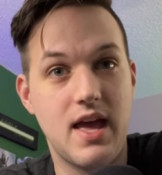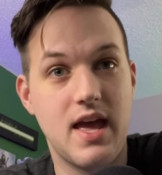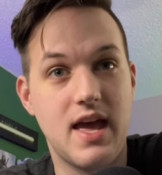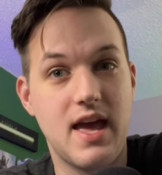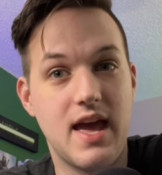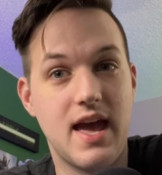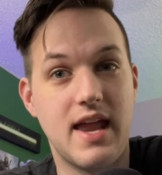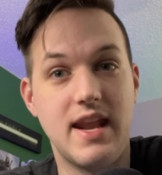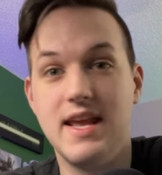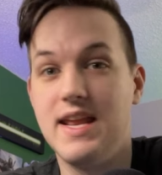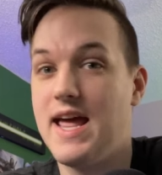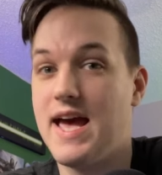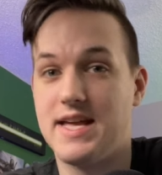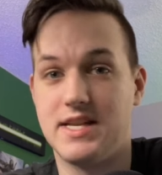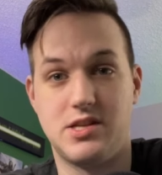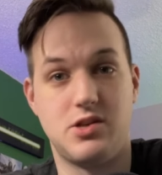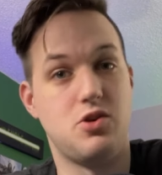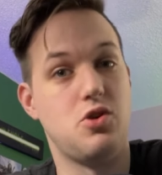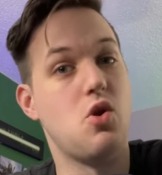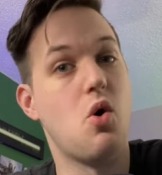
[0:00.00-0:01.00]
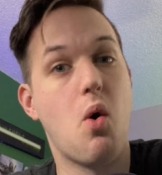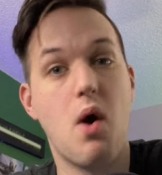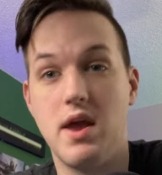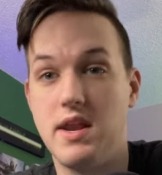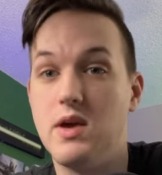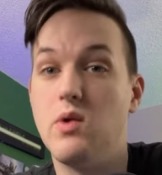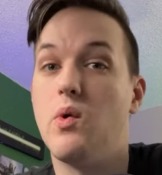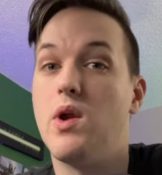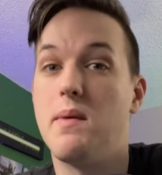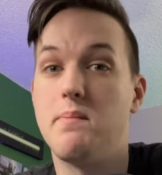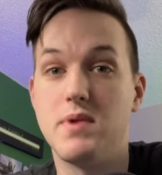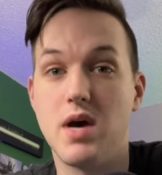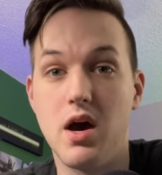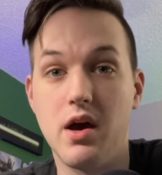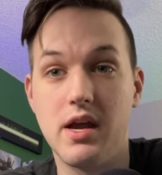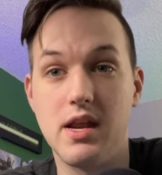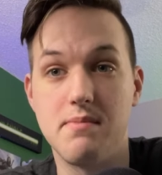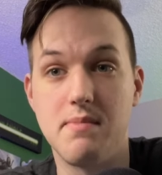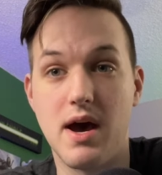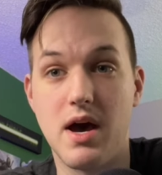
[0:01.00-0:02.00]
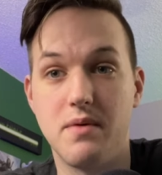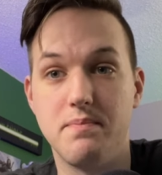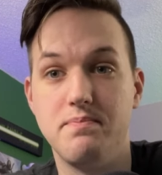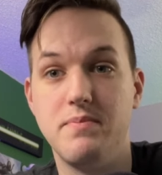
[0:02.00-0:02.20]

And it has no idea what I'm talking about.